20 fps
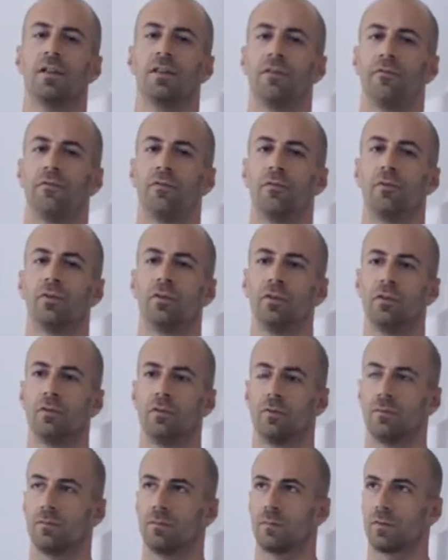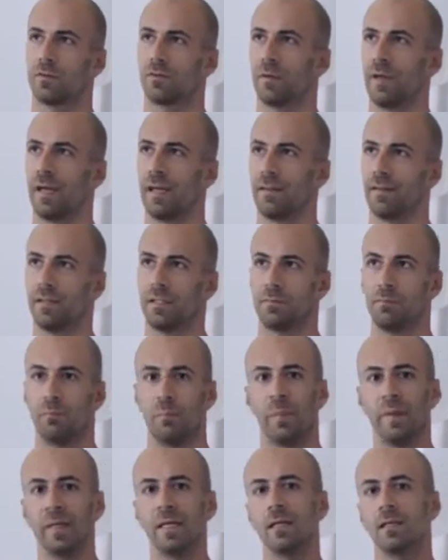Therefore, you create this
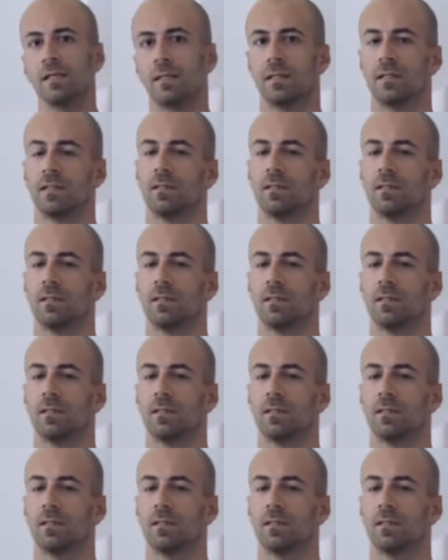big,